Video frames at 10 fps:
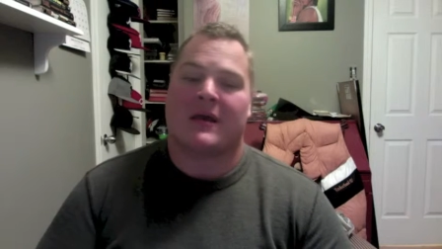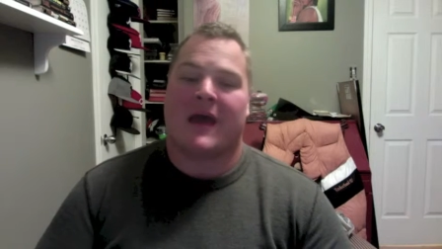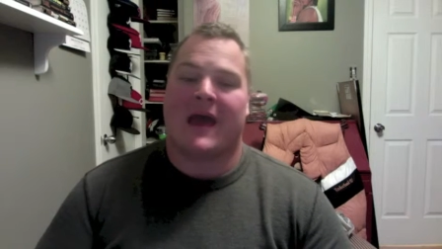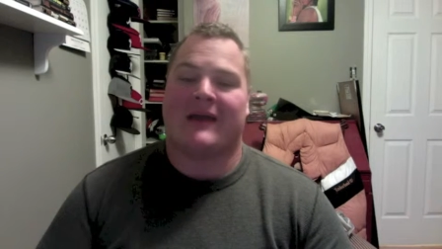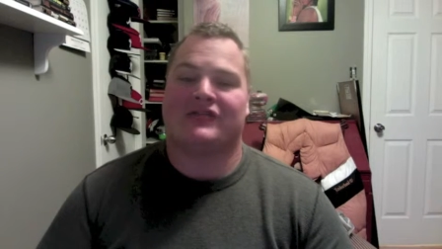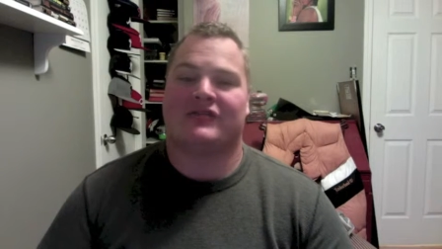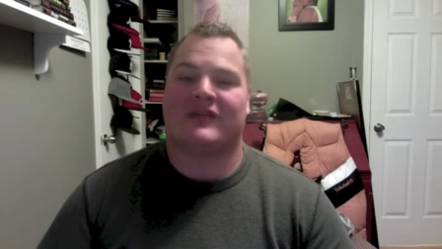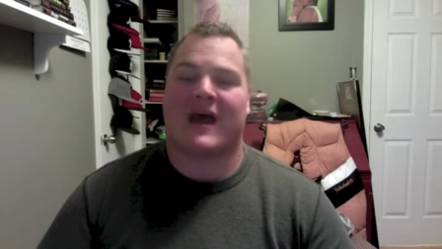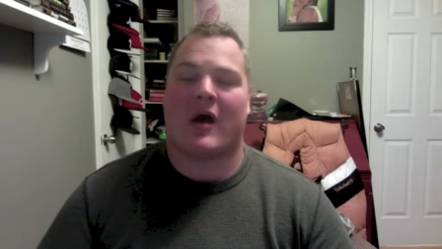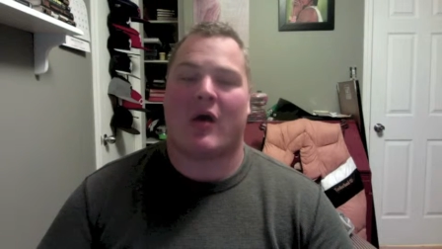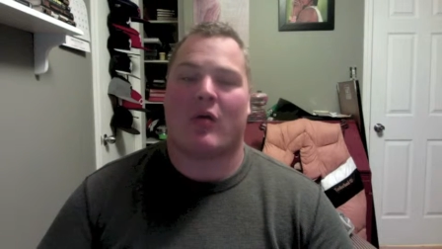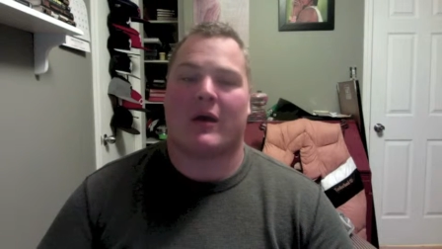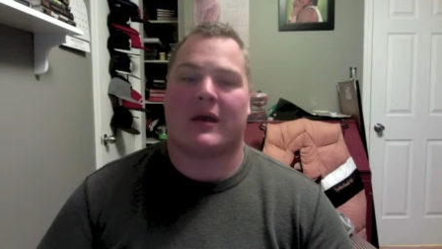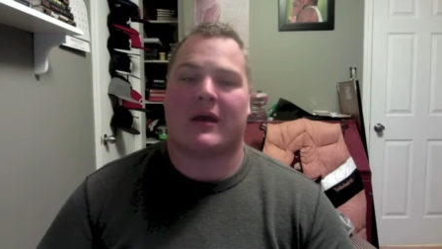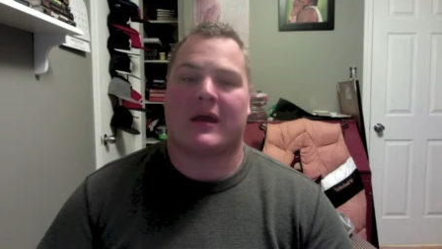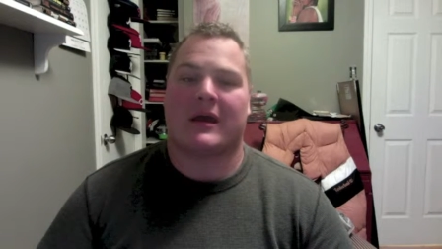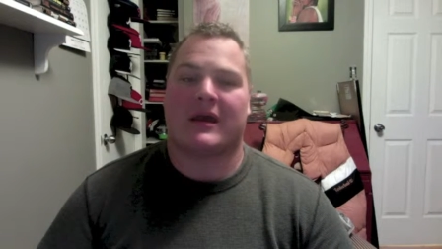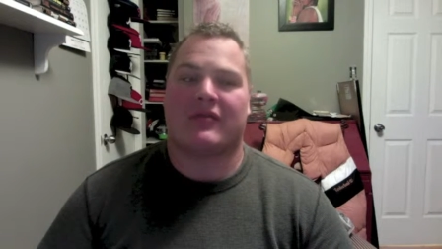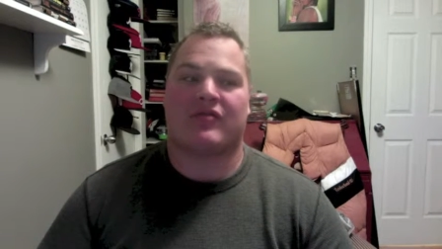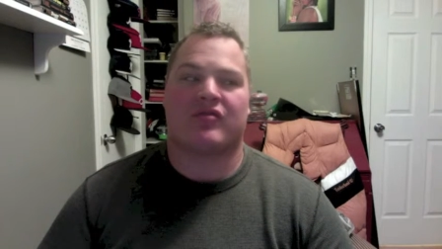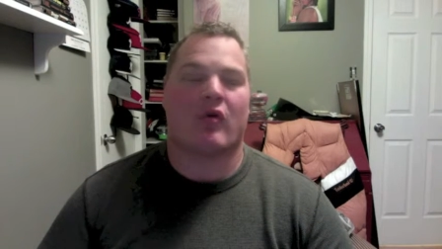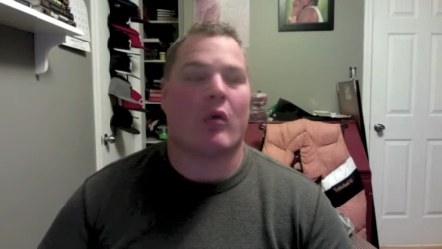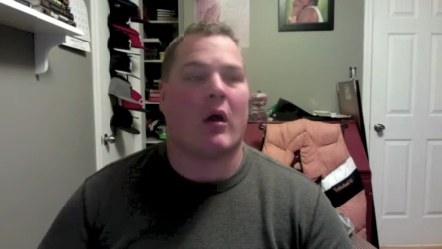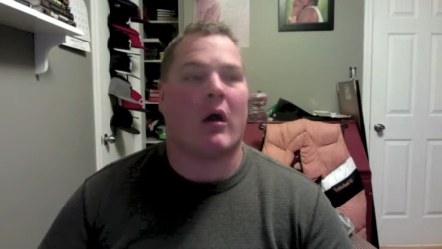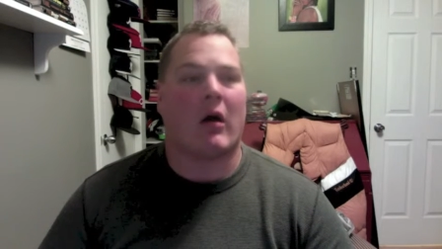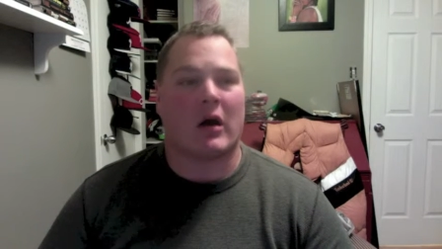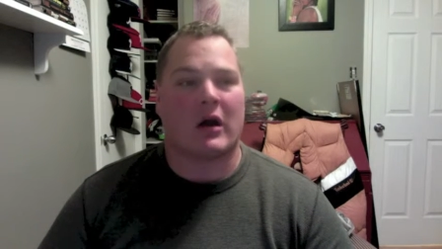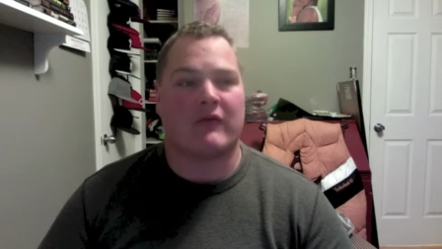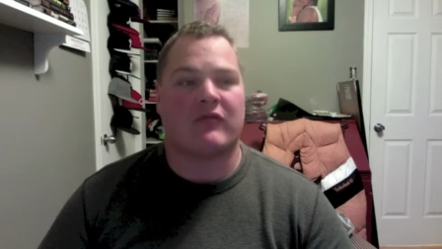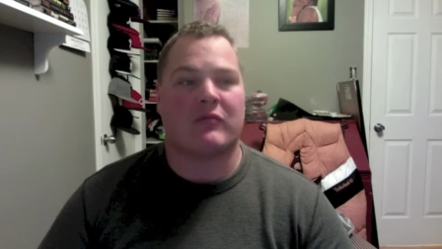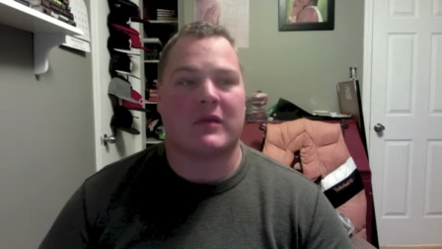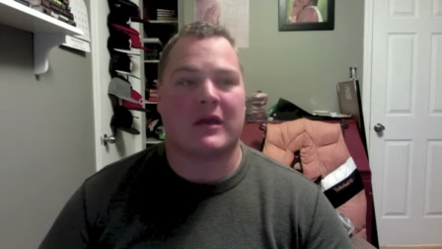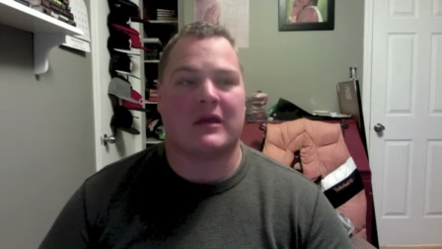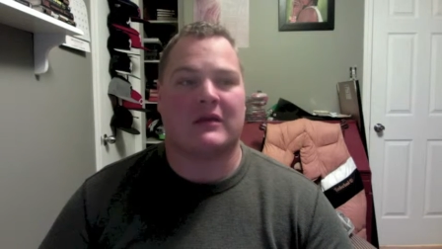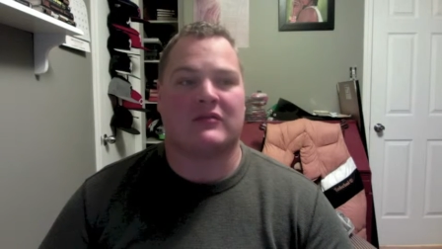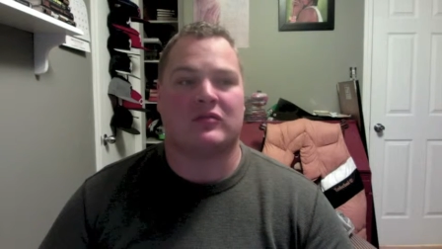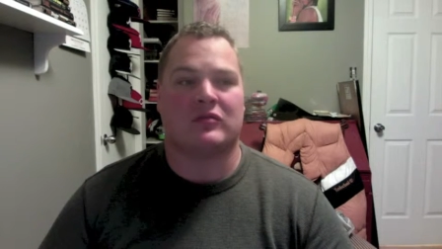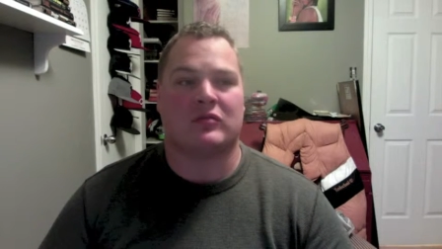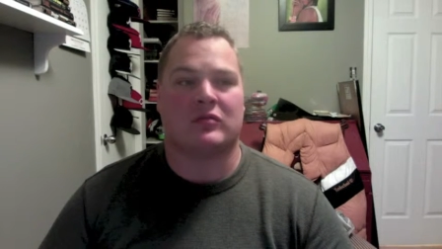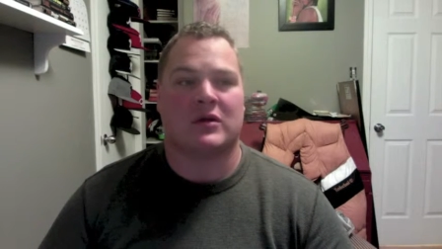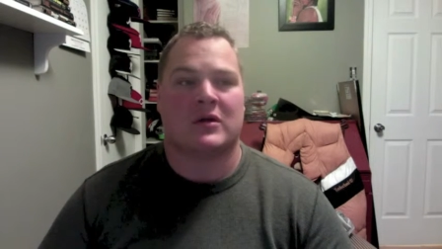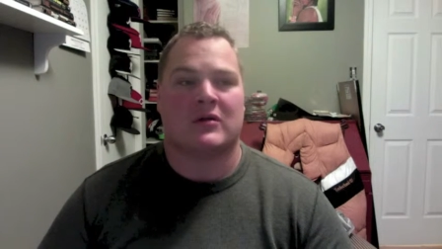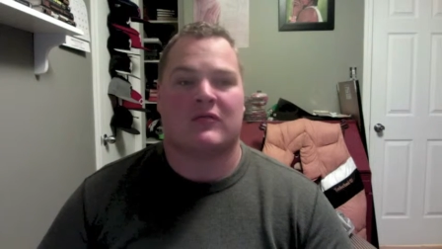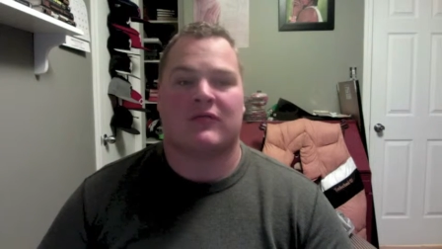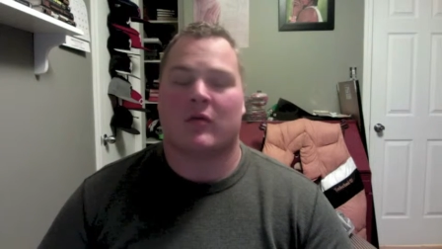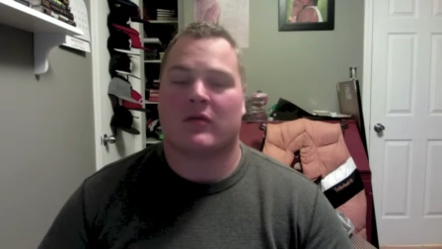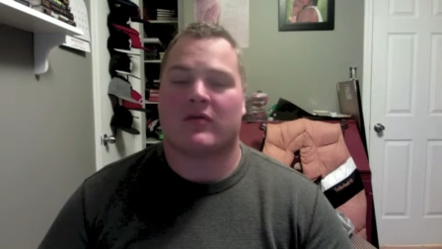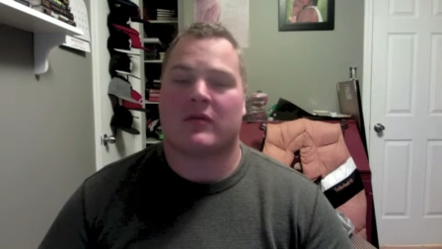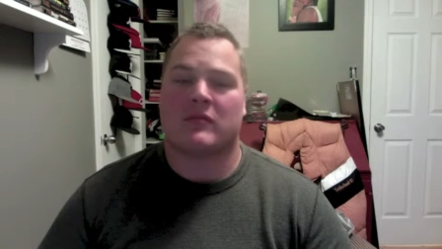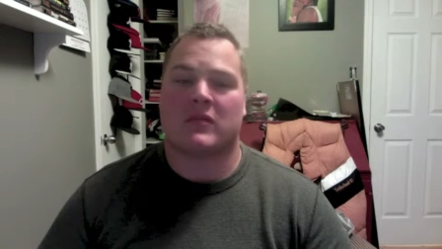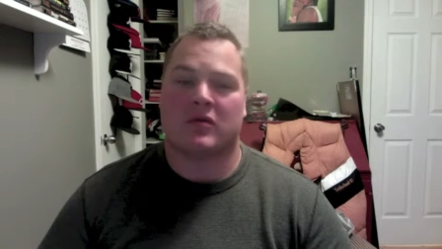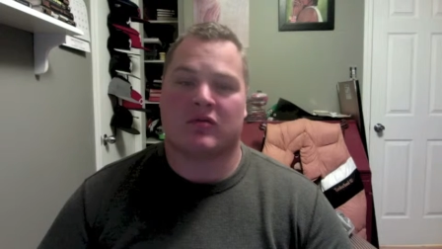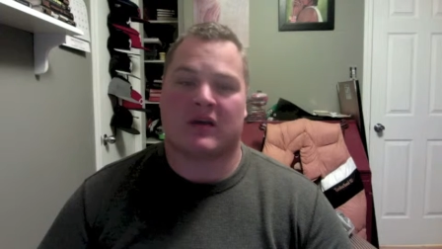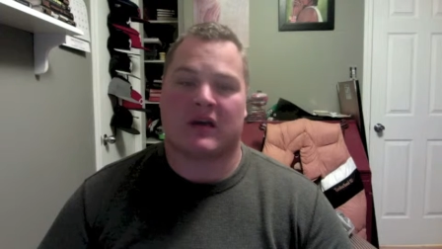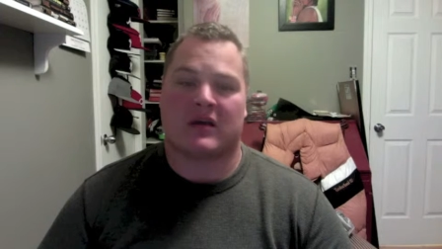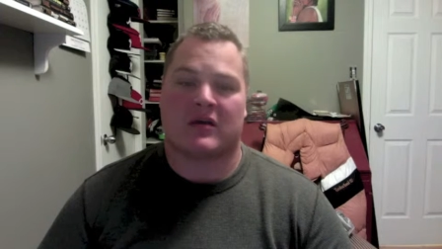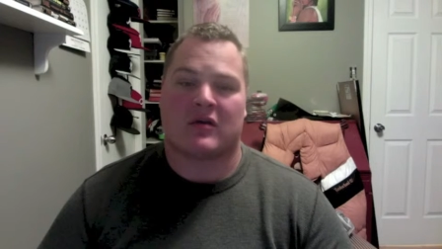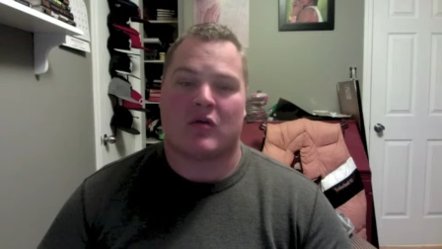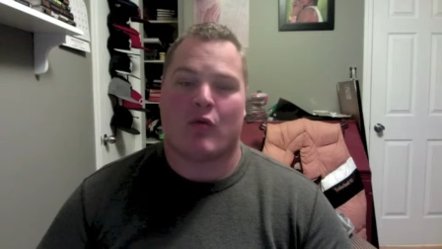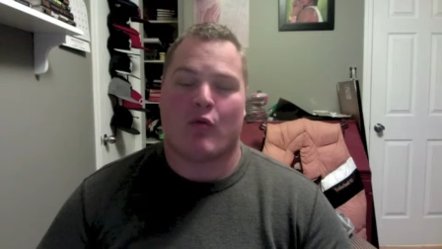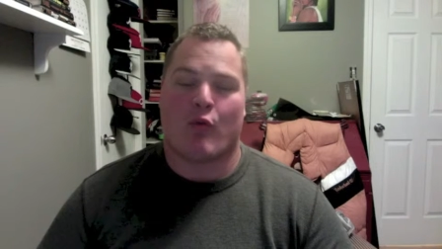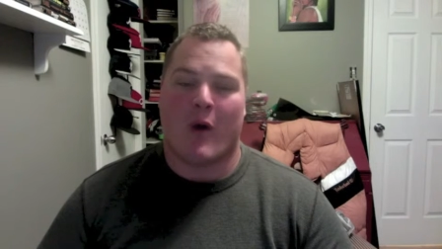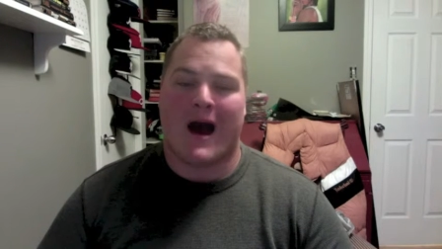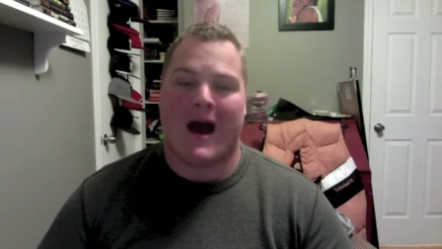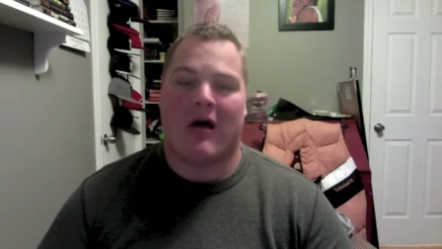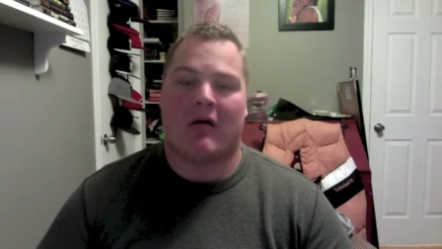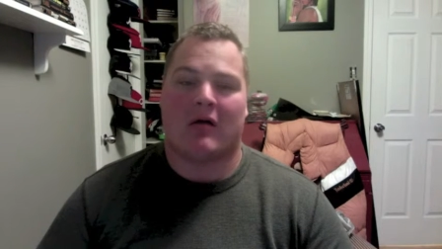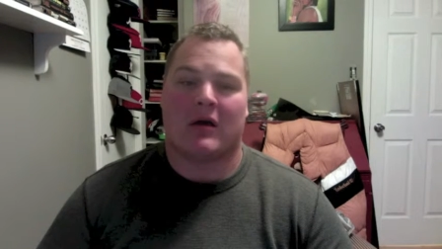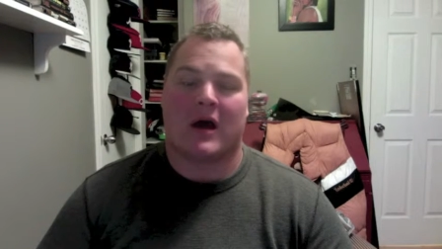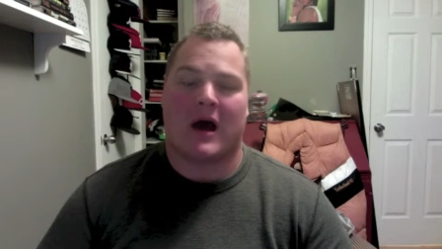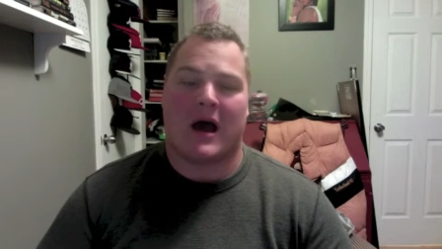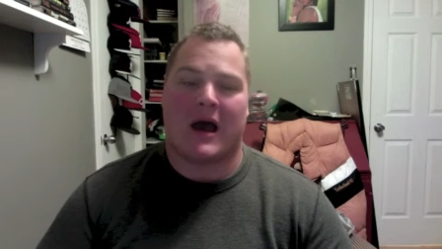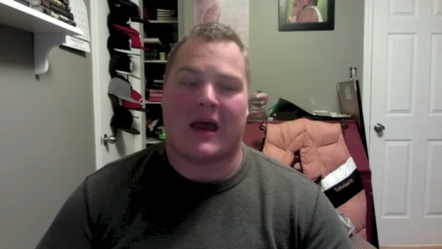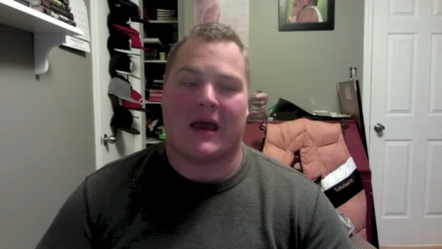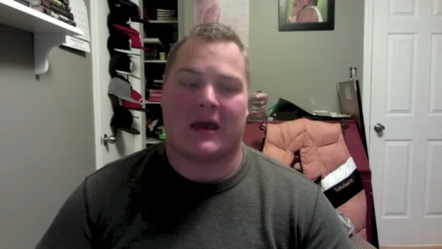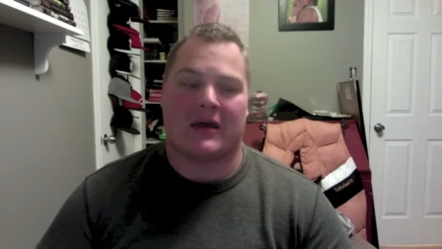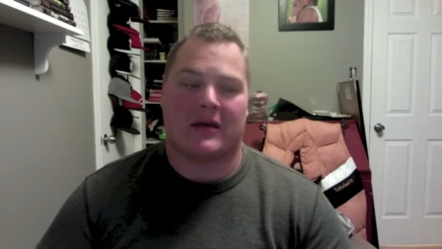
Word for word: and just how it's so hard for me to focus on music while I